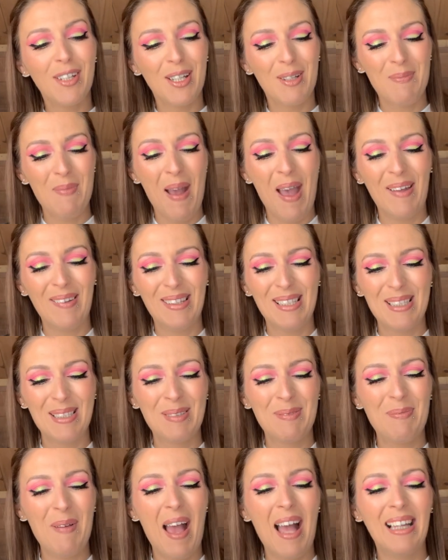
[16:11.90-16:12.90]
about
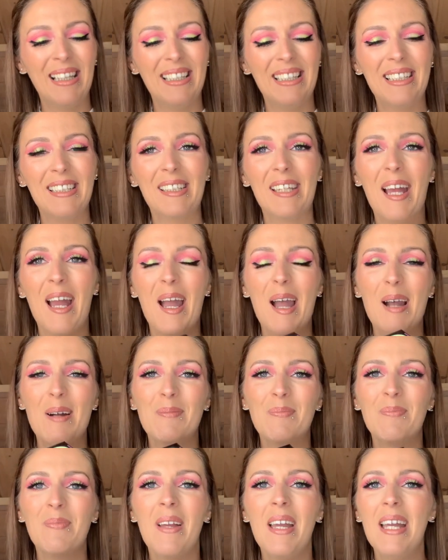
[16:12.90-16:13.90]
this palette,
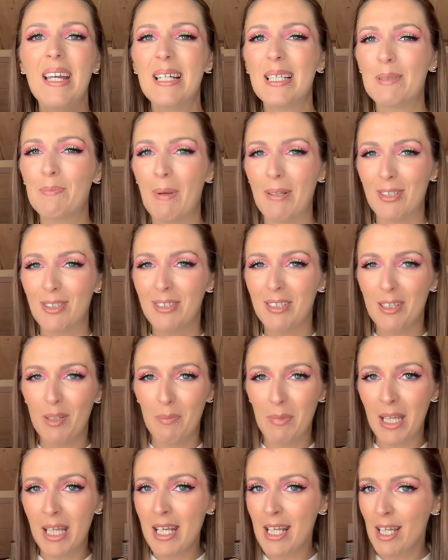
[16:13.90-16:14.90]
um, especially in the
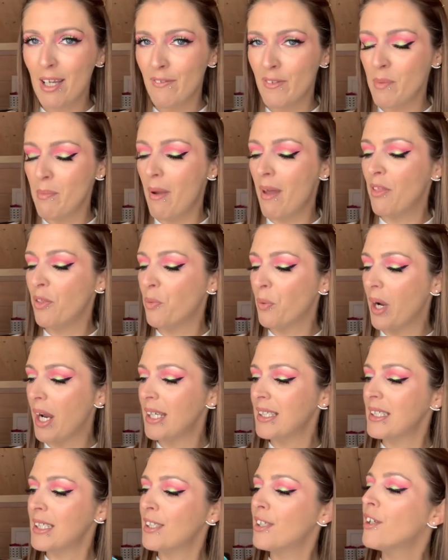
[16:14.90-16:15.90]
beginning of the month where I
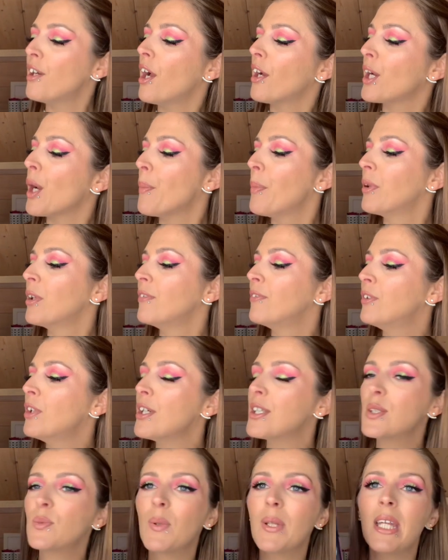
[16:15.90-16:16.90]
did a couple of
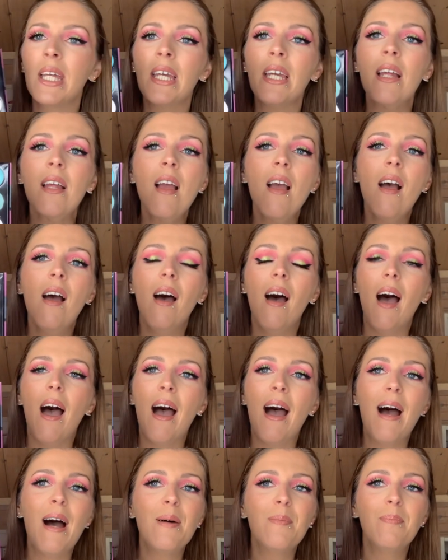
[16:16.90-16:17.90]
looks with it.
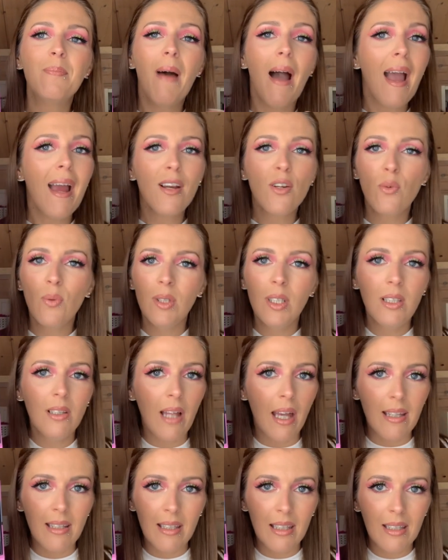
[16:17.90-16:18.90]
Um, I really
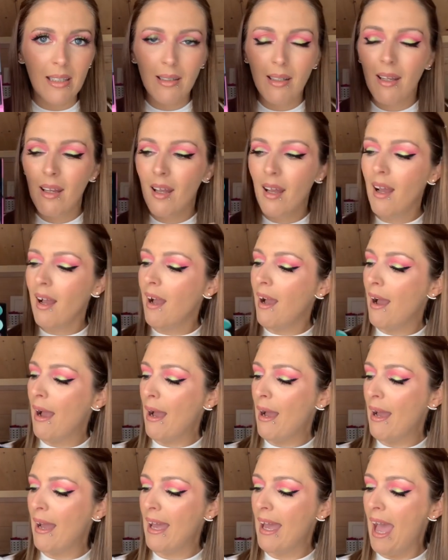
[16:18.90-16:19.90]
like it.
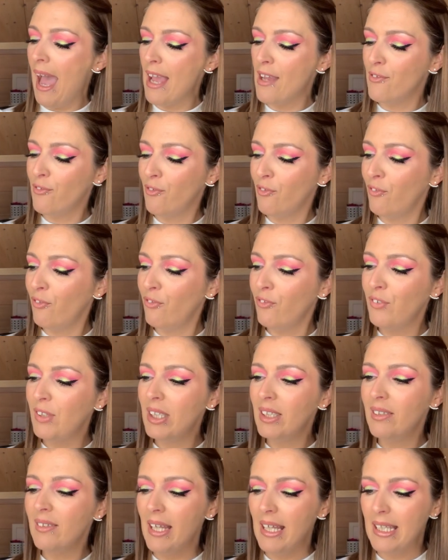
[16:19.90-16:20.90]
Uh, I
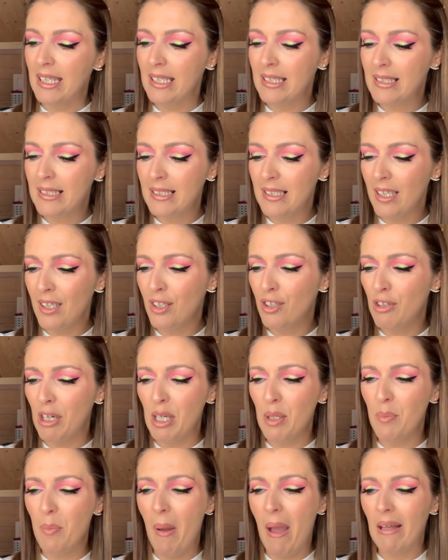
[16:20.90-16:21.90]
feel like it's a
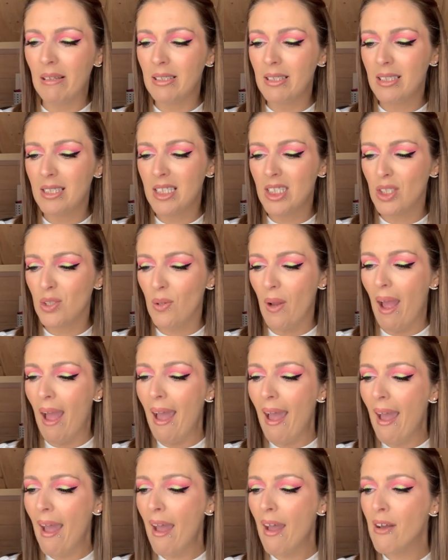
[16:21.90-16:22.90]
great palette to
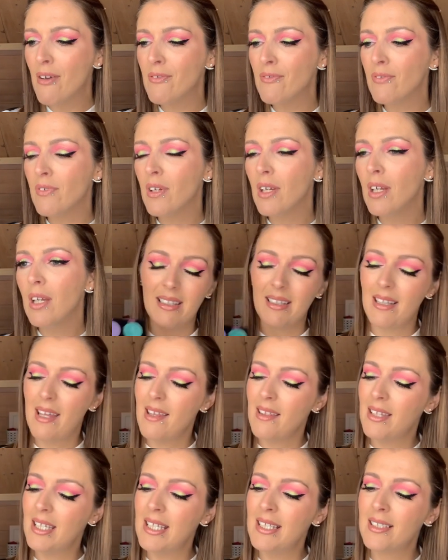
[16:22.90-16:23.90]
have.
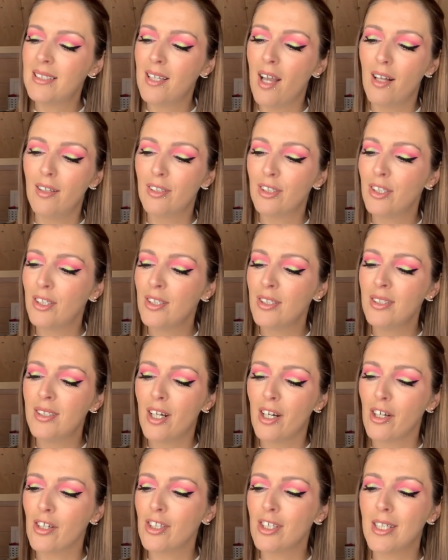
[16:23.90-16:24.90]
These colors
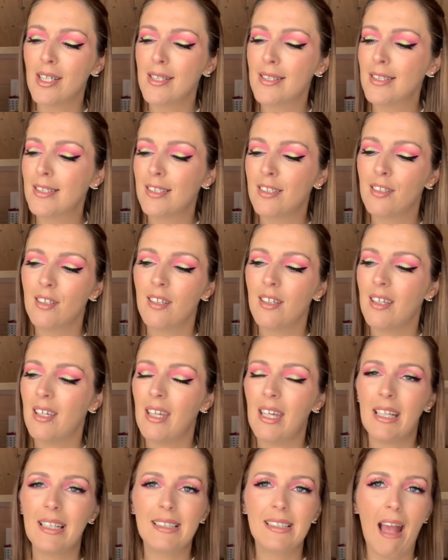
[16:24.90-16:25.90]
are just
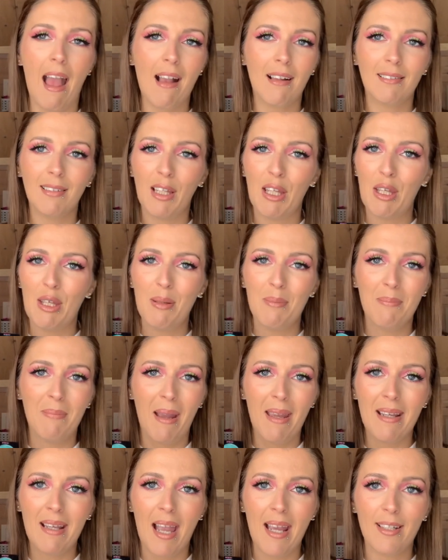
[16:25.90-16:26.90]
exactly
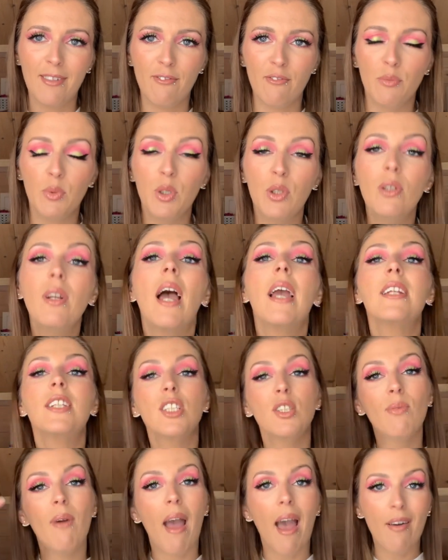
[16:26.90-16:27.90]
my kind of mood. I
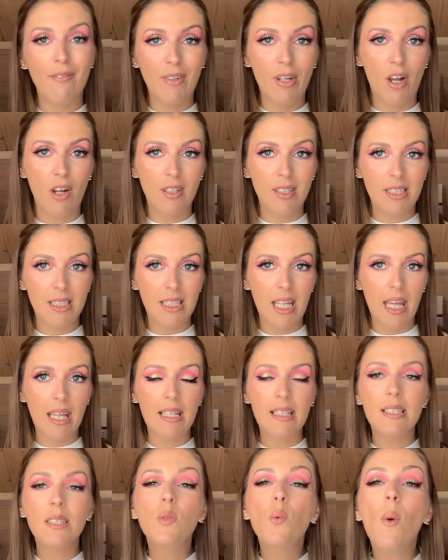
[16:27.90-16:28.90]
do have it on today
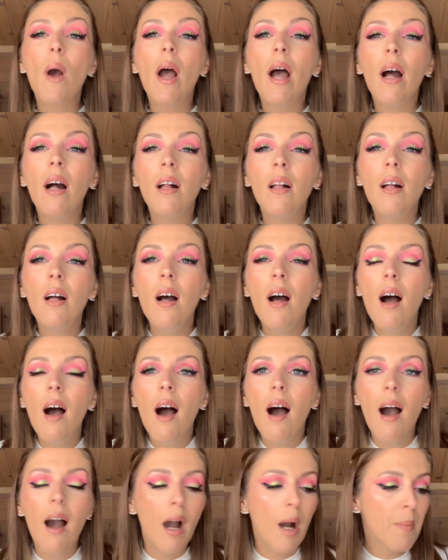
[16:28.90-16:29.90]
as well.
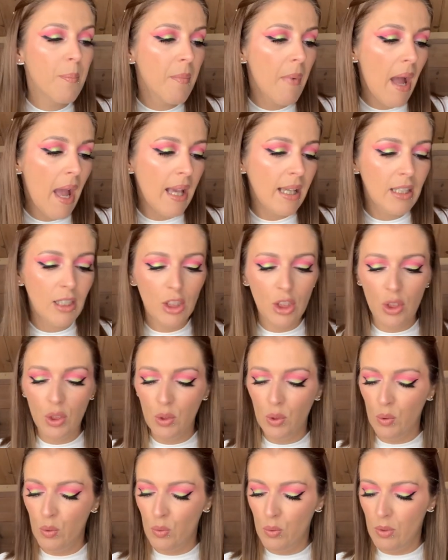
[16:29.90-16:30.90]
Um, I
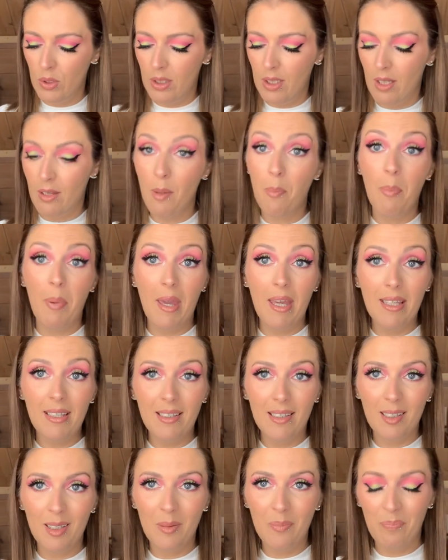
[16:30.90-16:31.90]
used the
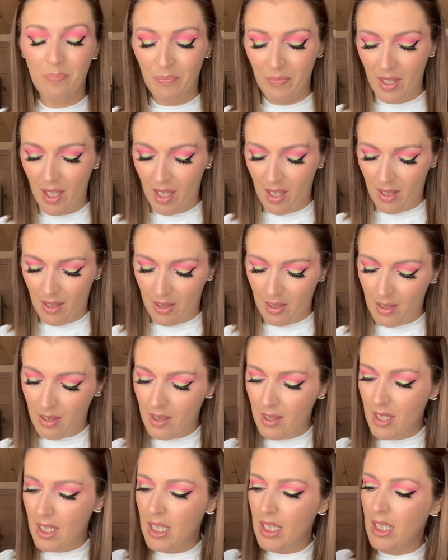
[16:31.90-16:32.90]
pink,
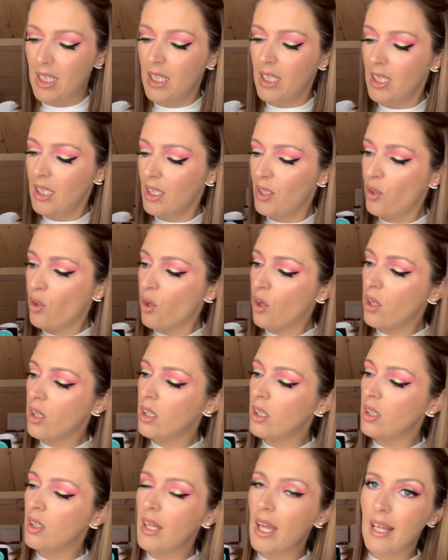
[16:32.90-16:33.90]
the
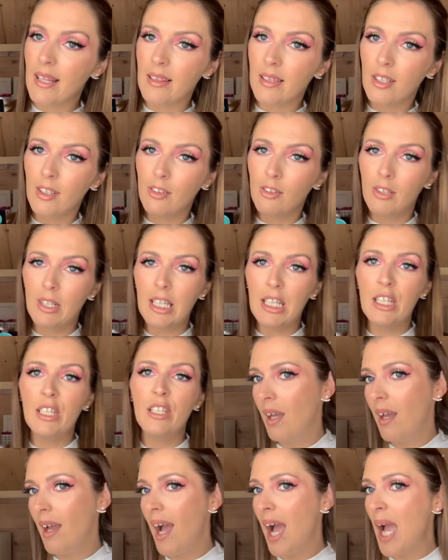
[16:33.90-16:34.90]
coral, and the green
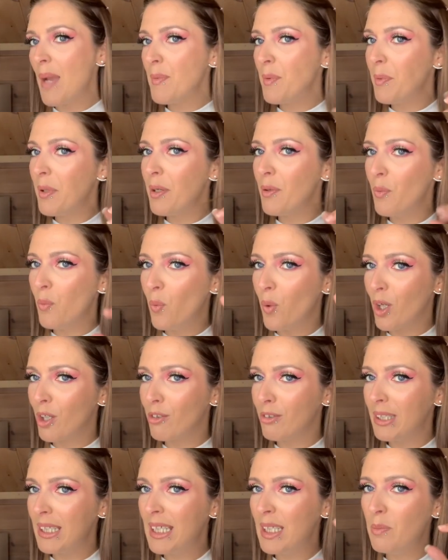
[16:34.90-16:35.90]
I'm a bit
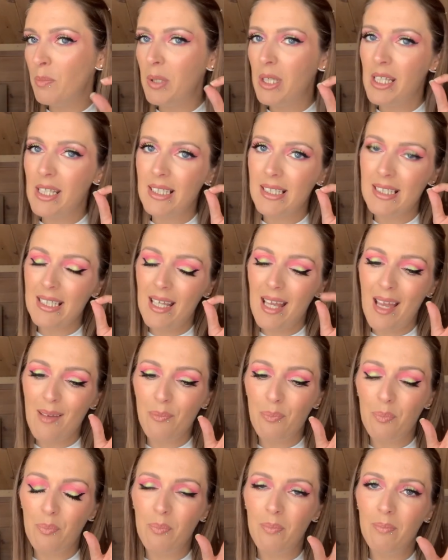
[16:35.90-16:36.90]
worried because
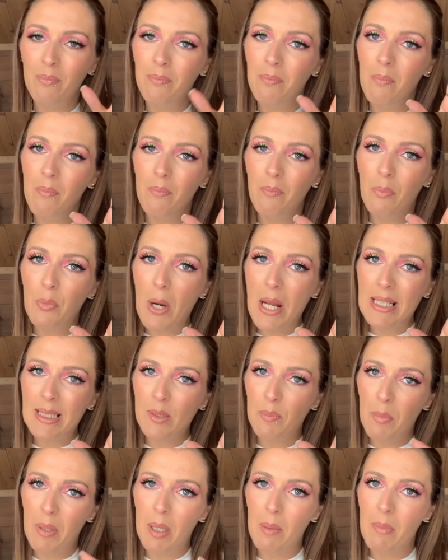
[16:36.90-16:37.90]

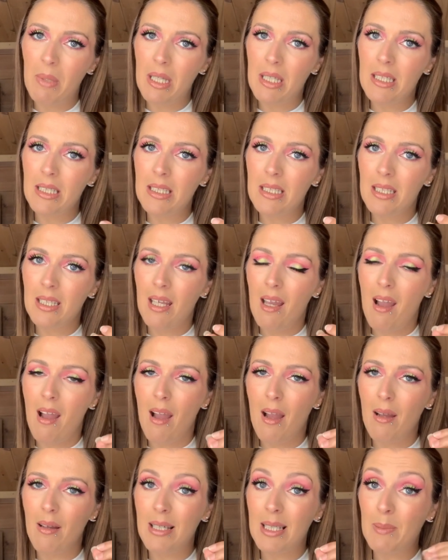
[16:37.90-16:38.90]
pressed pigment,
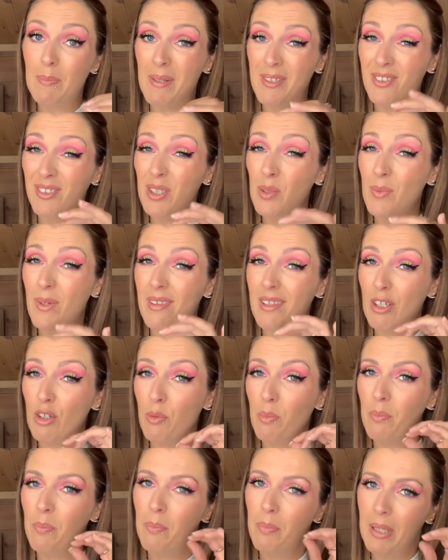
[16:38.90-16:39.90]
uh, especially when
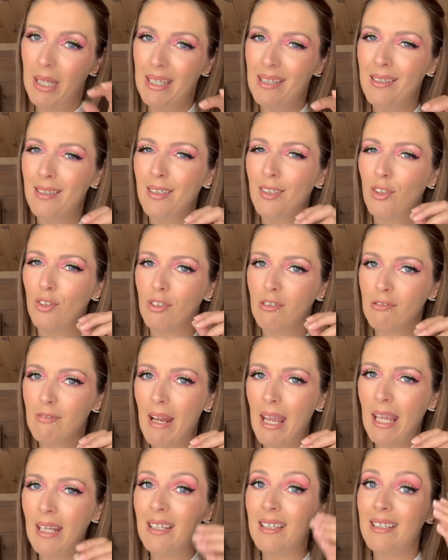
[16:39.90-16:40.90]
they're pink or
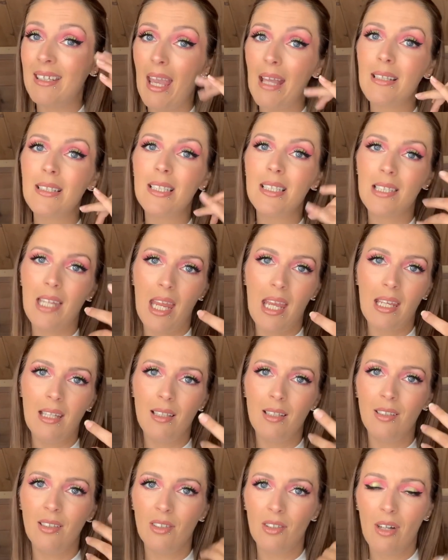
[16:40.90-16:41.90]
red, can stain
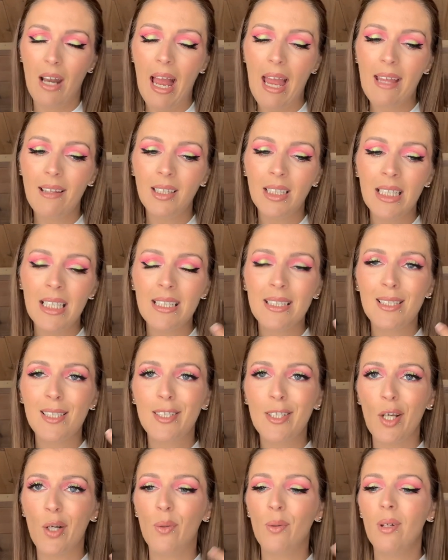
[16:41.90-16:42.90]
your eyelids.
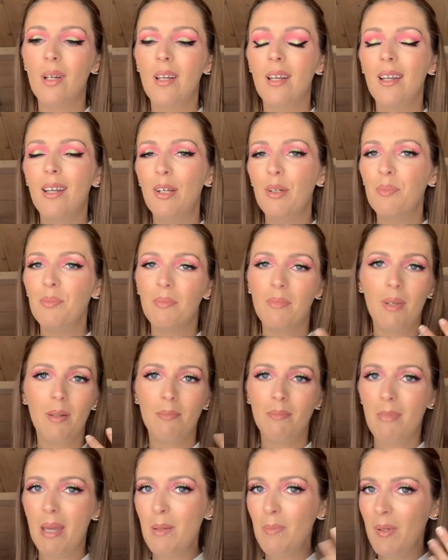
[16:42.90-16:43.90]
So
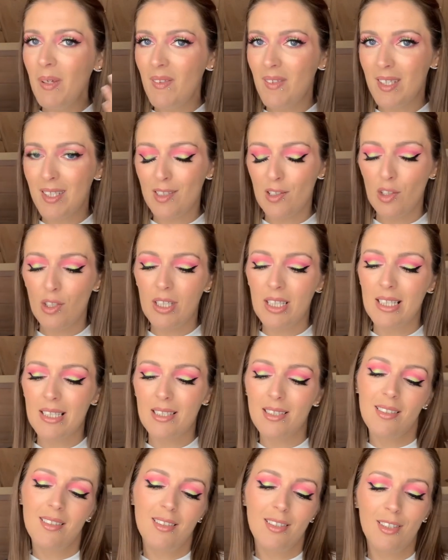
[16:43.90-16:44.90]
maybe this look is
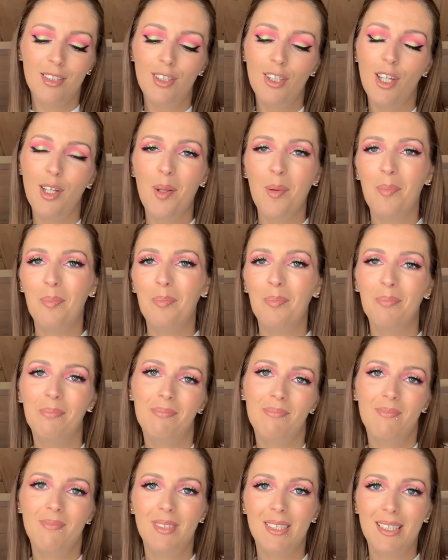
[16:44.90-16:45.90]
gonna
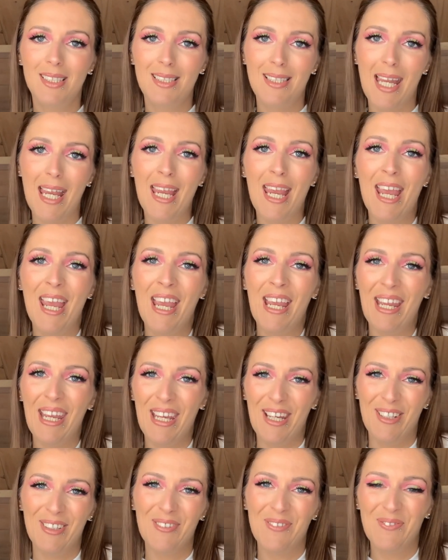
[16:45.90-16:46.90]
stay
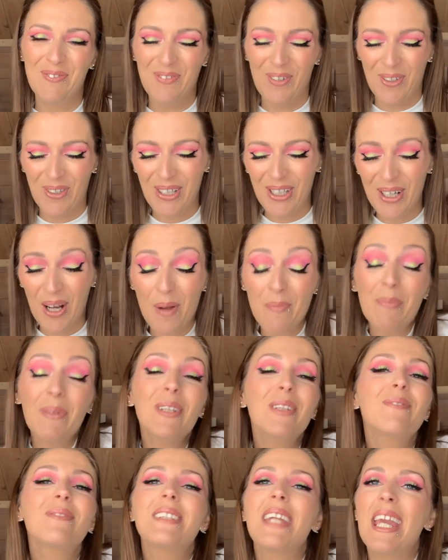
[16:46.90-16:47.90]
here for a couple
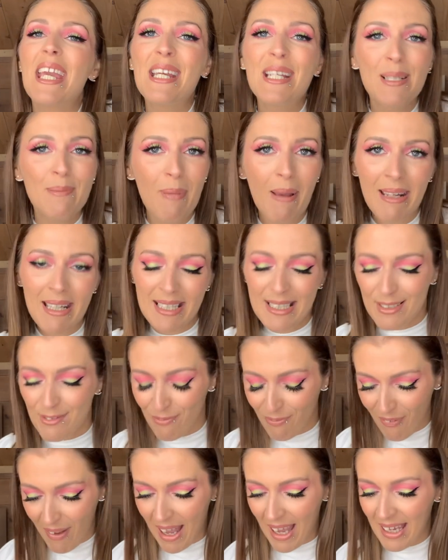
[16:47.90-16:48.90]
of days, but it's
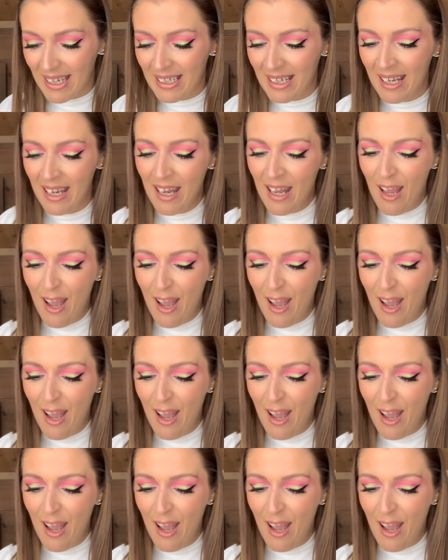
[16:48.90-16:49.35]
fine.